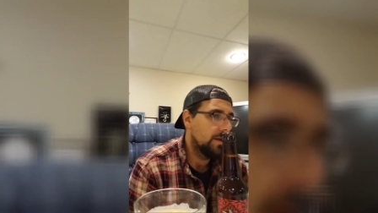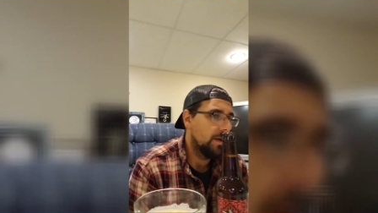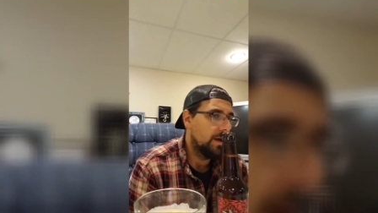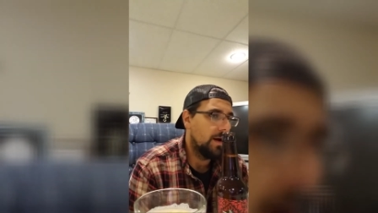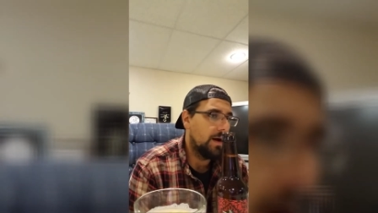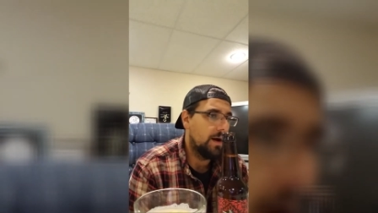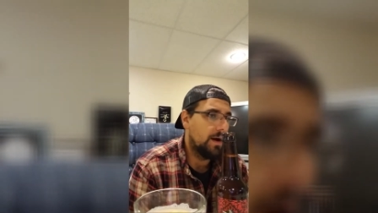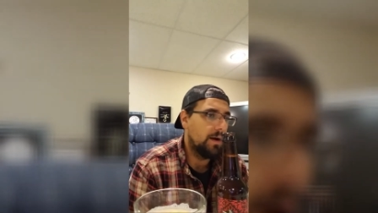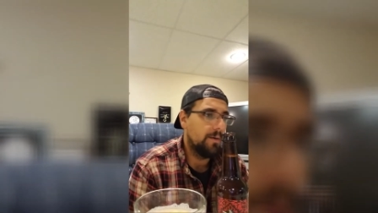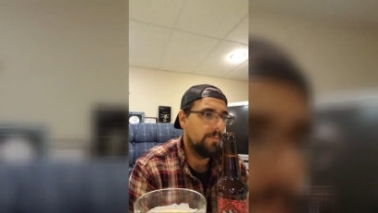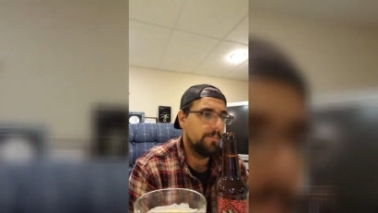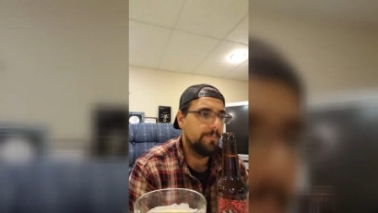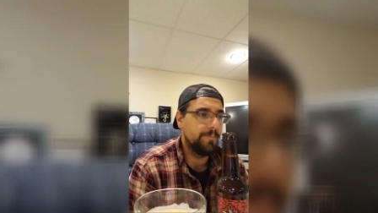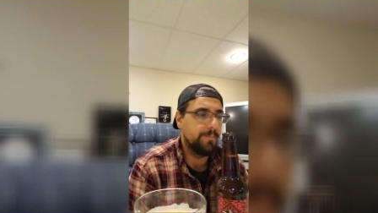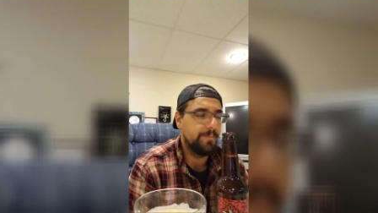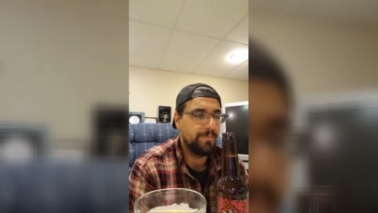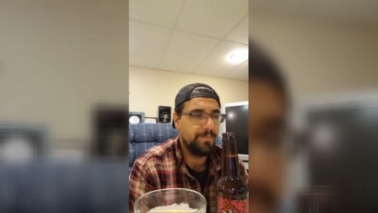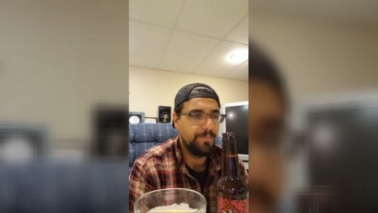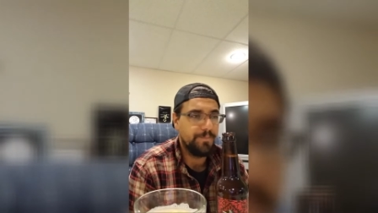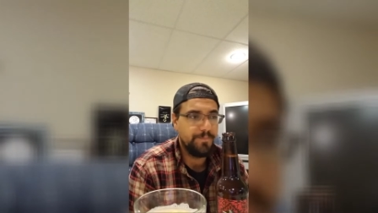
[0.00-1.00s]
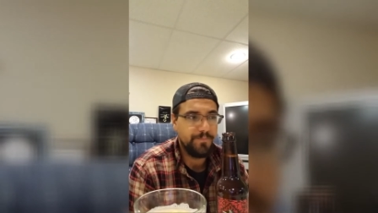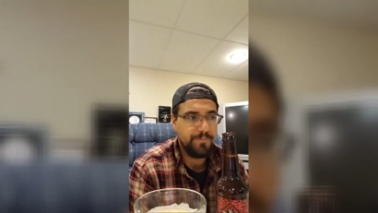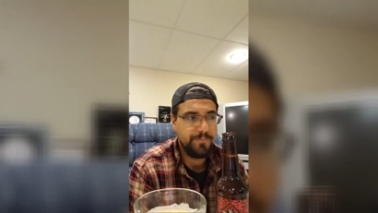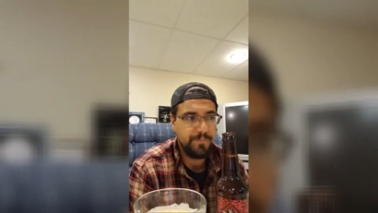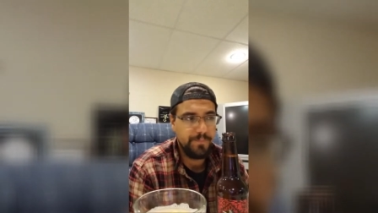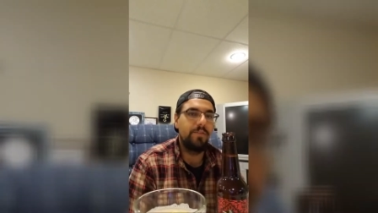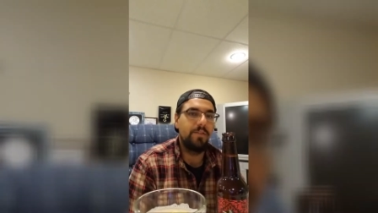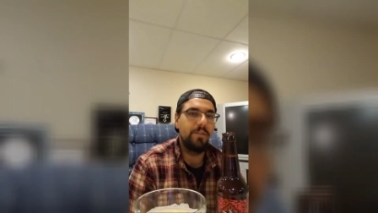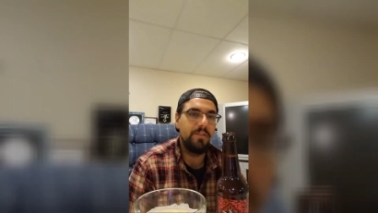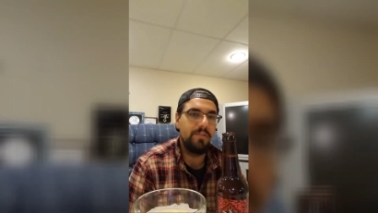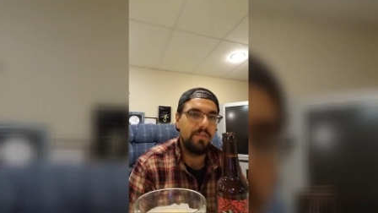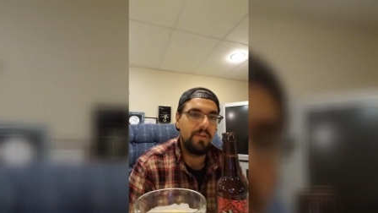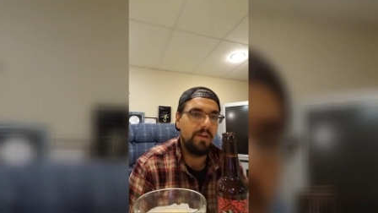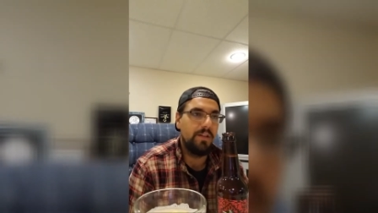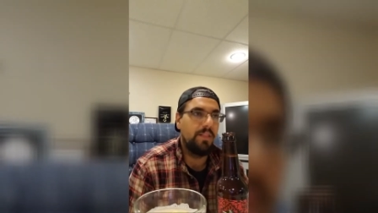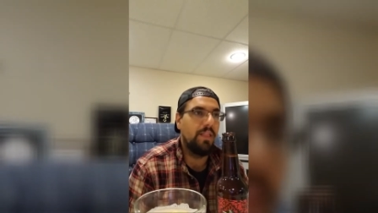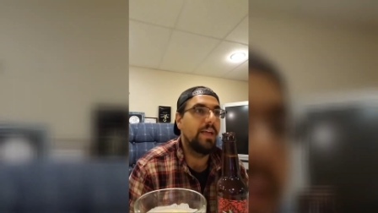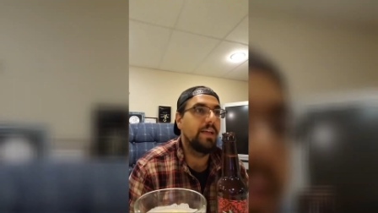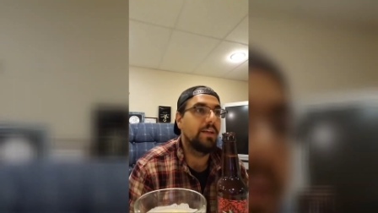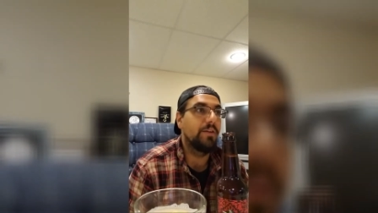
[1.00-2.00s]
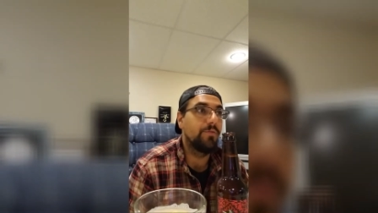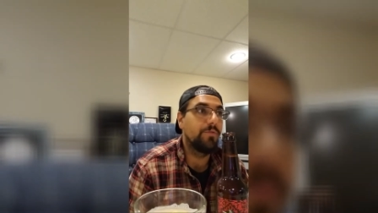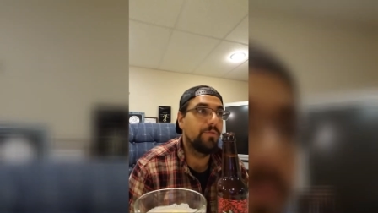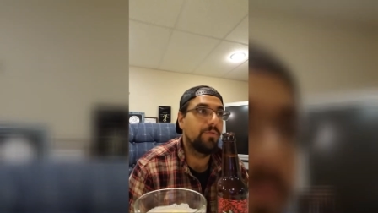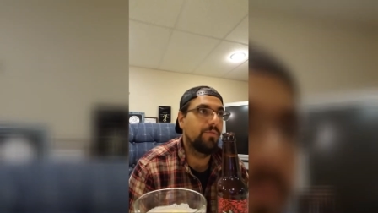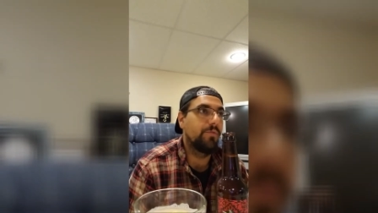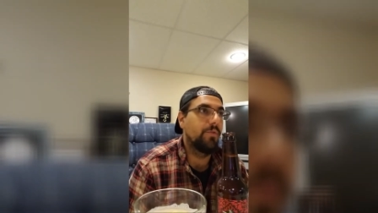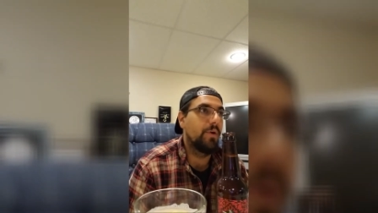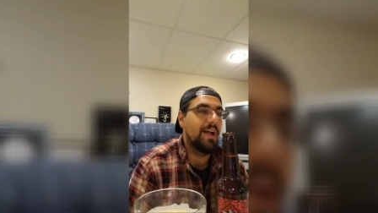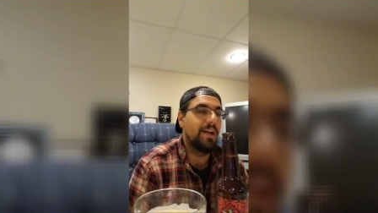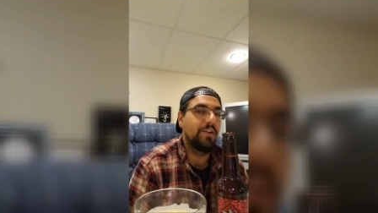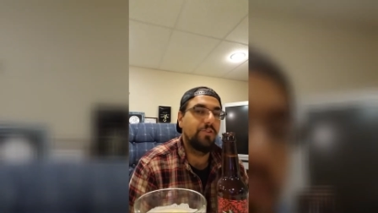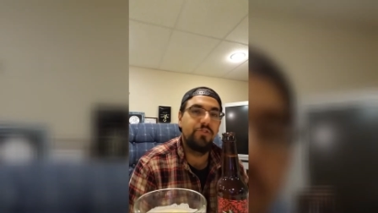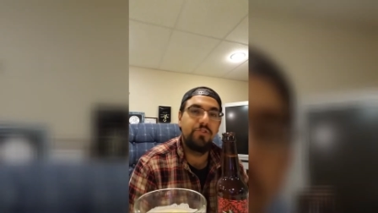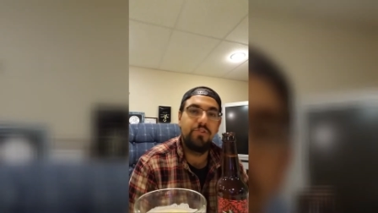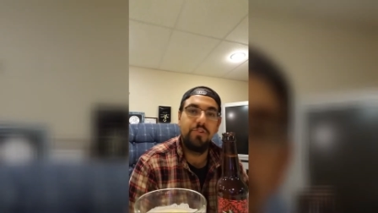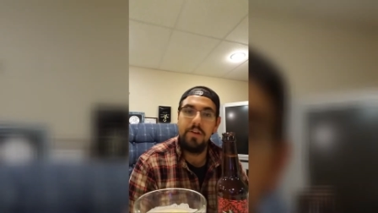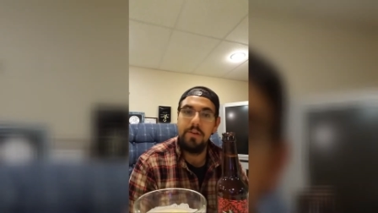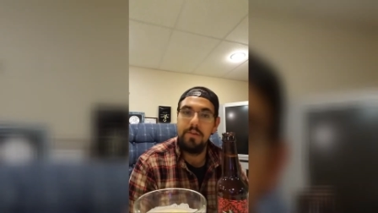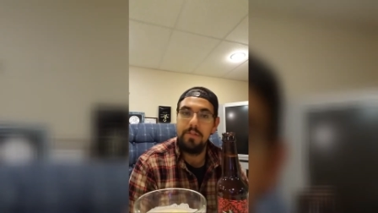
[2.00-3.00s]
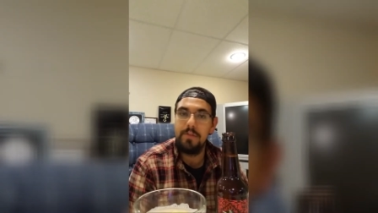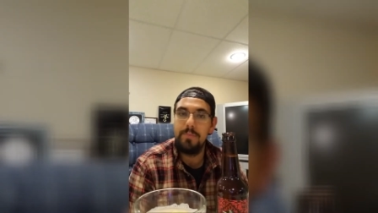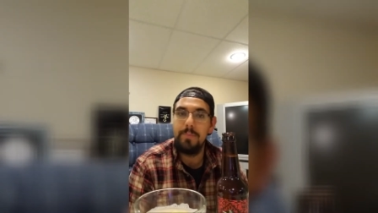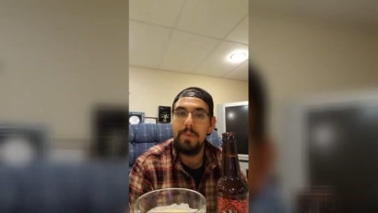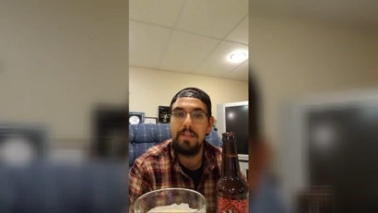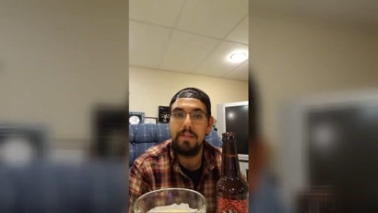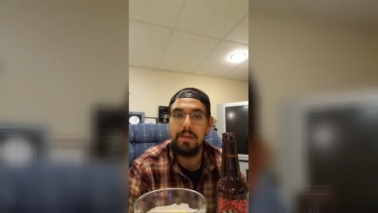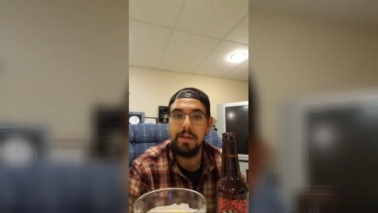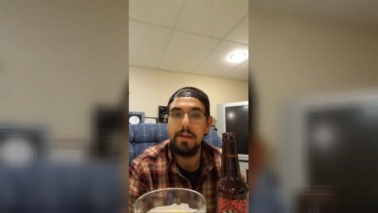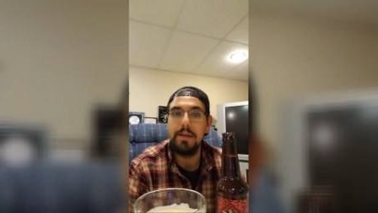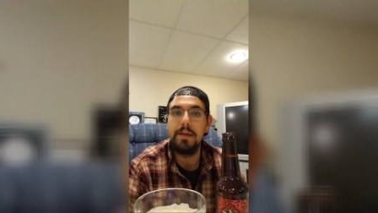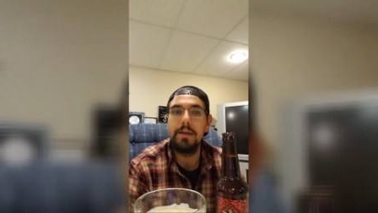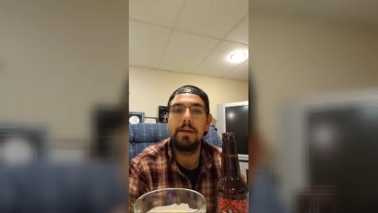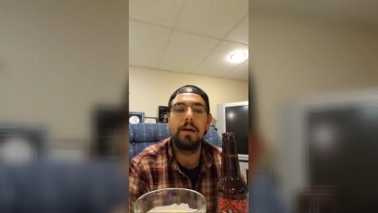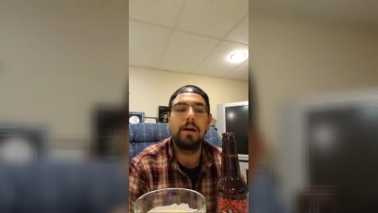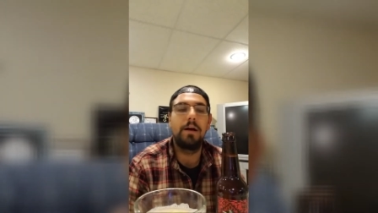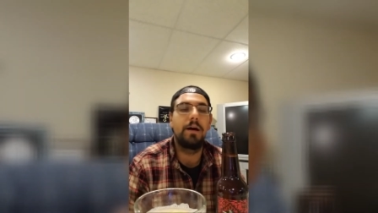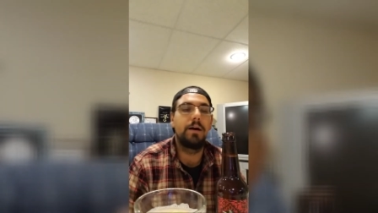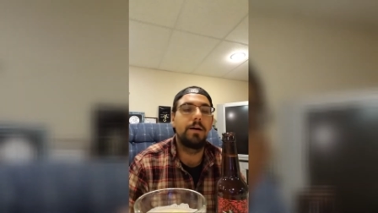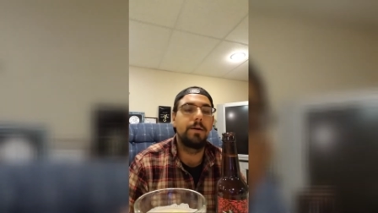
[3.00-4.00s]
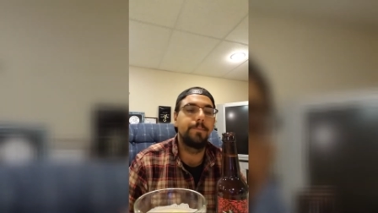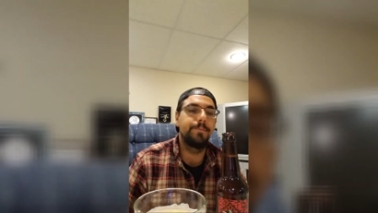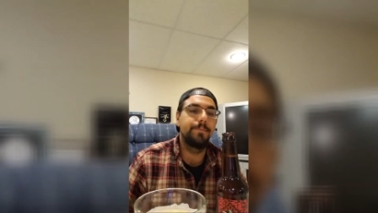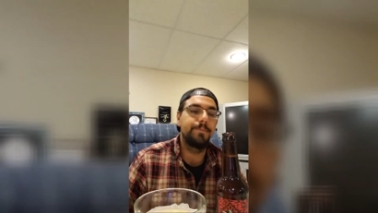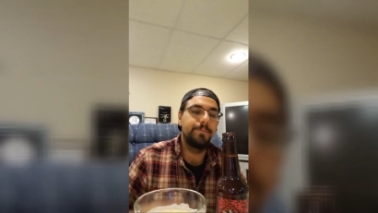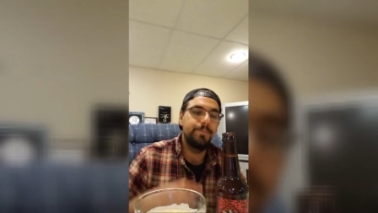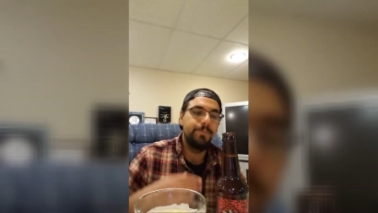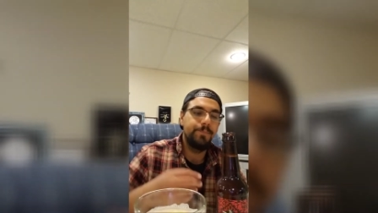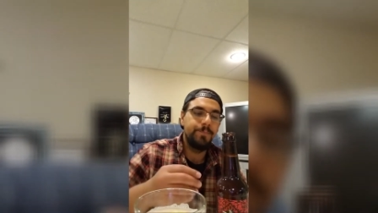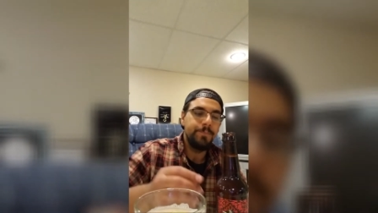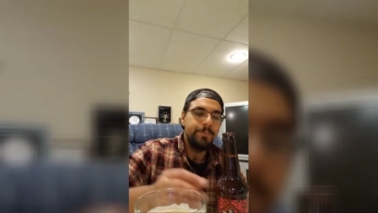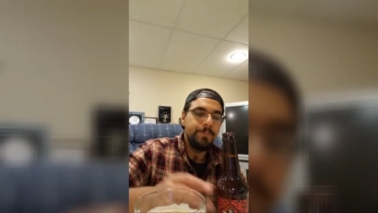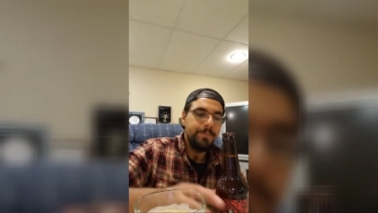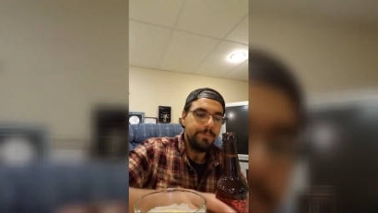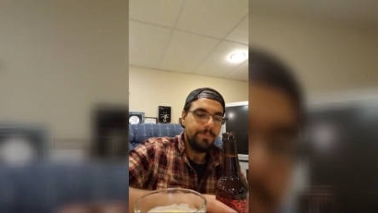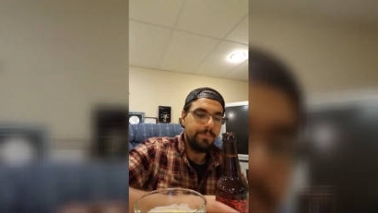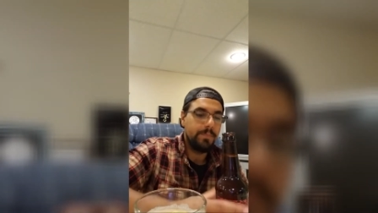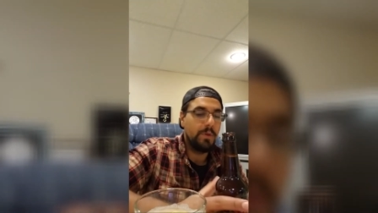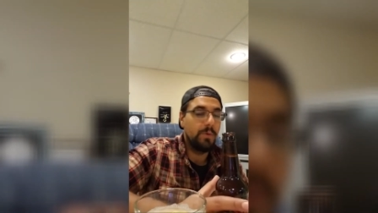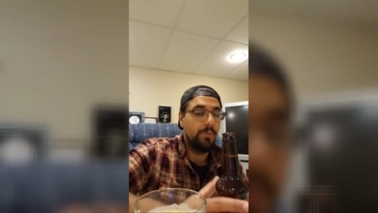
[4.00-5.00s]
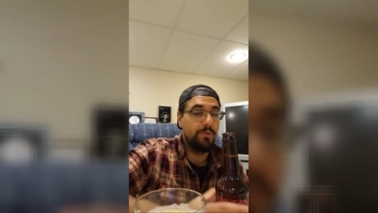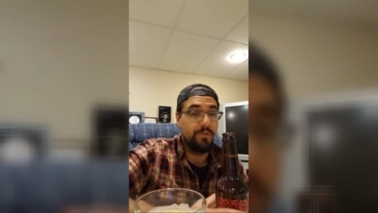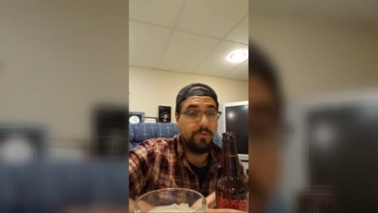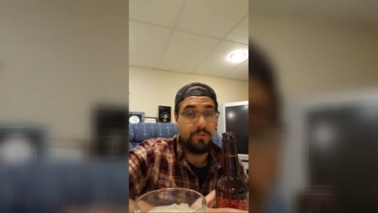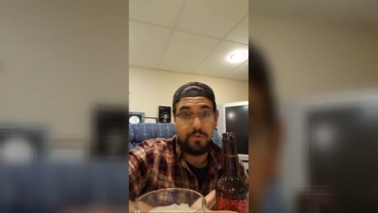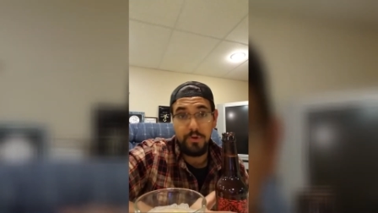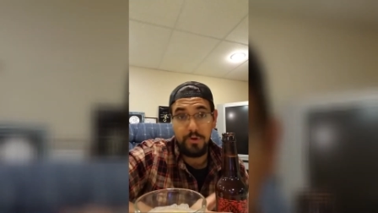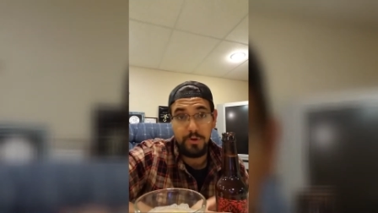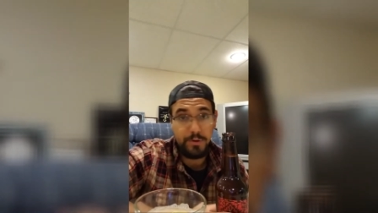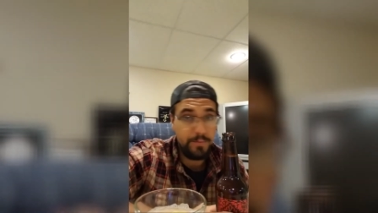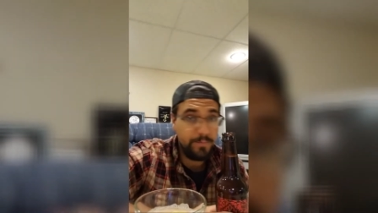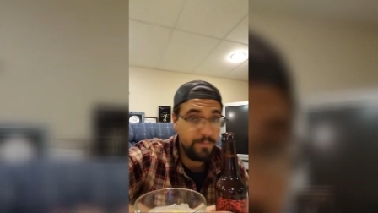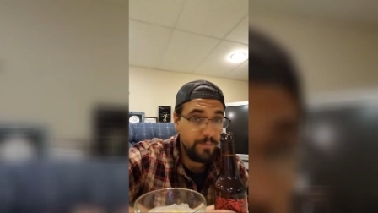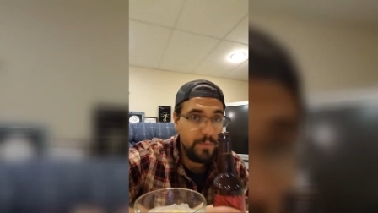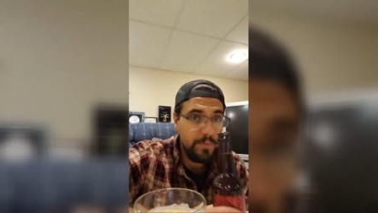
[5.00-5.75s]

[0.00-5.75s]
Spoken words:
Definitely very like fresh smelling, which is good.